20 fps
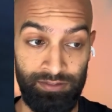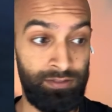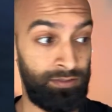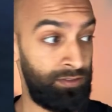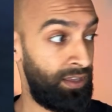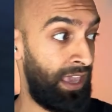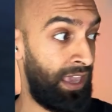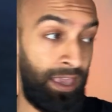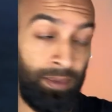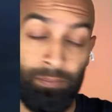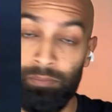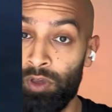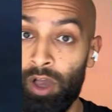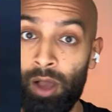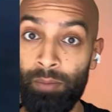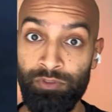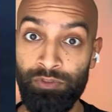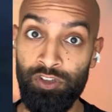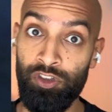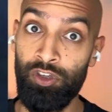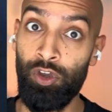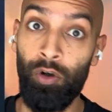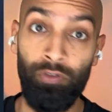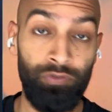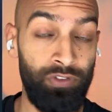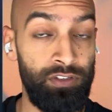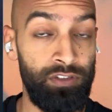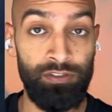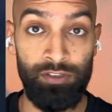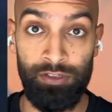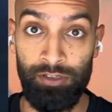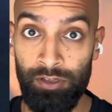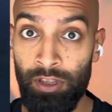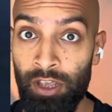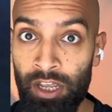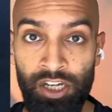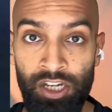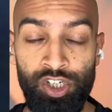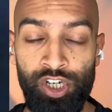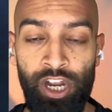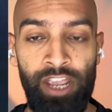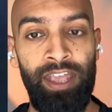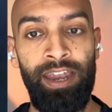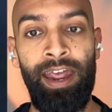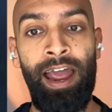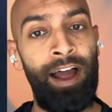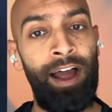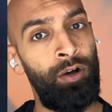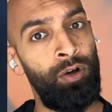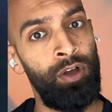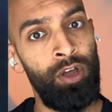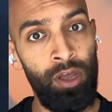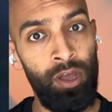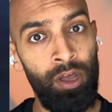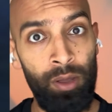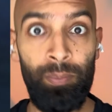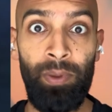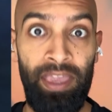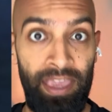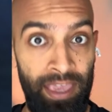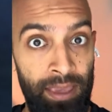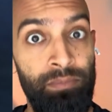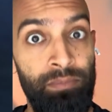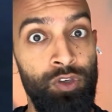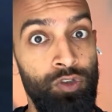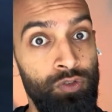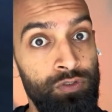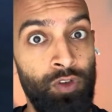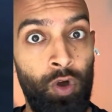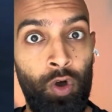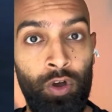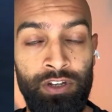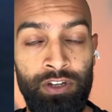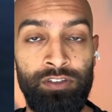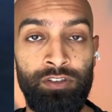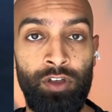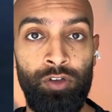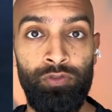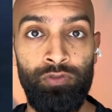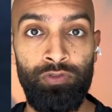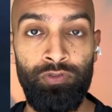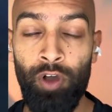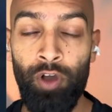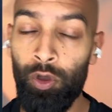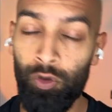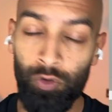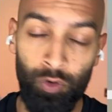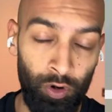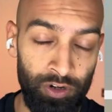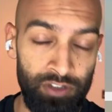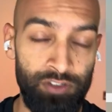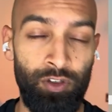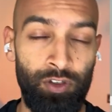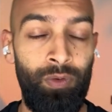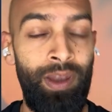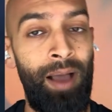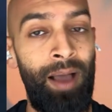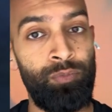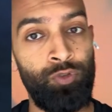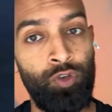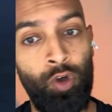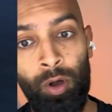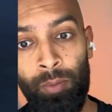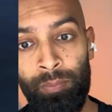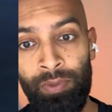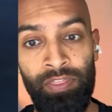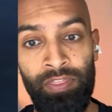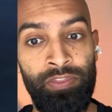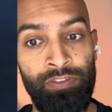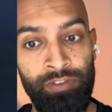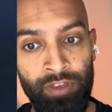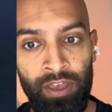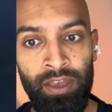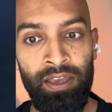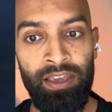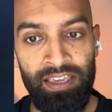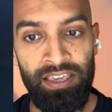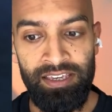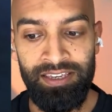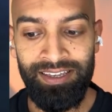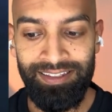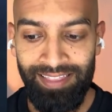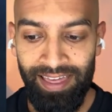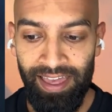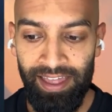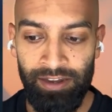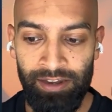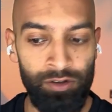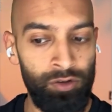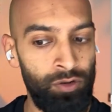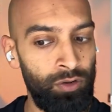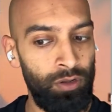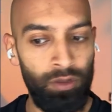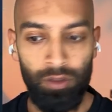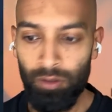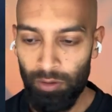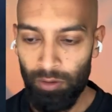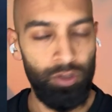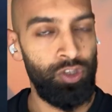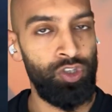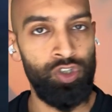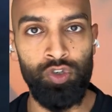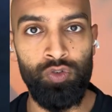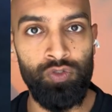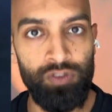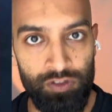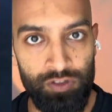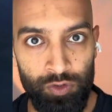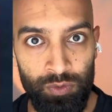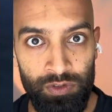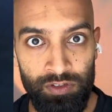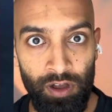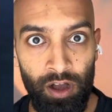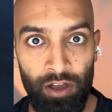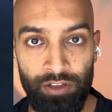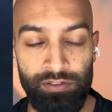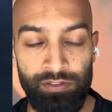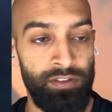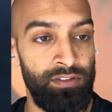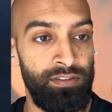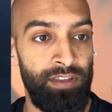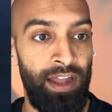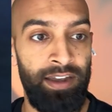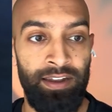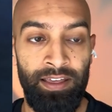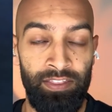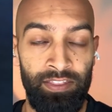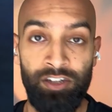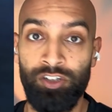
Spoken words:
him come to the office and check it out, but him use it on his own phone, on his own laptop, and he can then use it to his heart's content and then